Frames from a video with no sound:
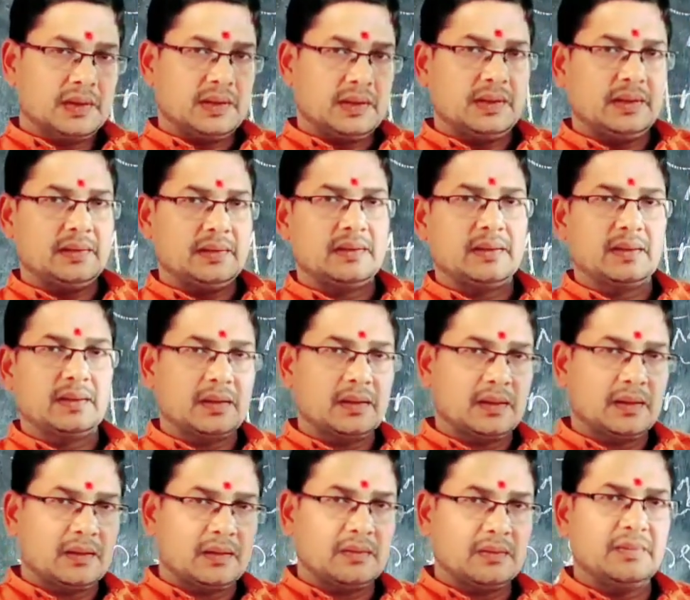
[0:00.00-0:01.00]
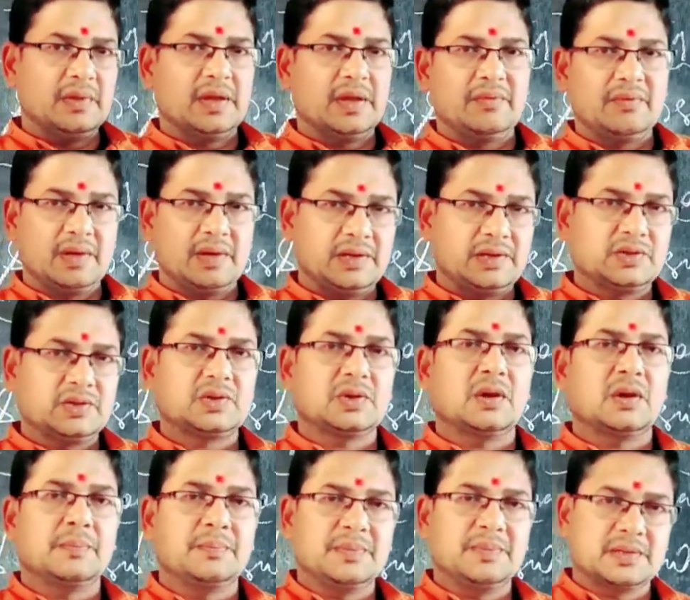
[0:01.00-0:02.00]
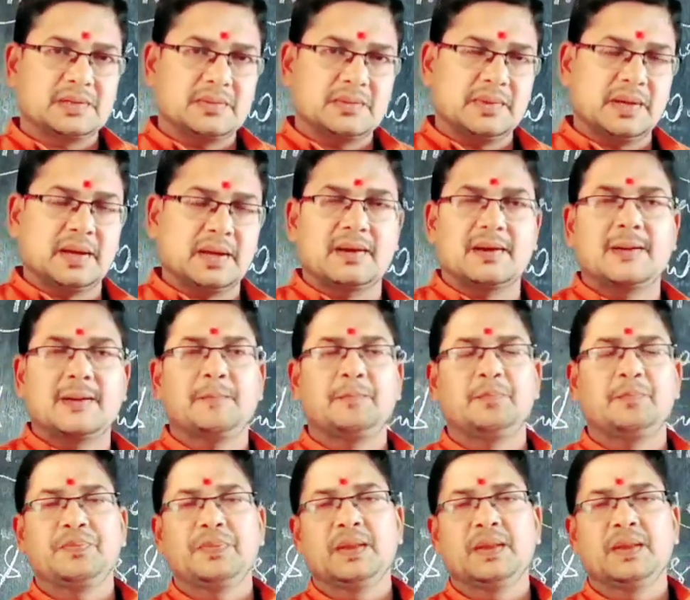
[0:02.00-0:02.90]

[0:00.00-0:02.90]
in the very village of Mr. Maharana,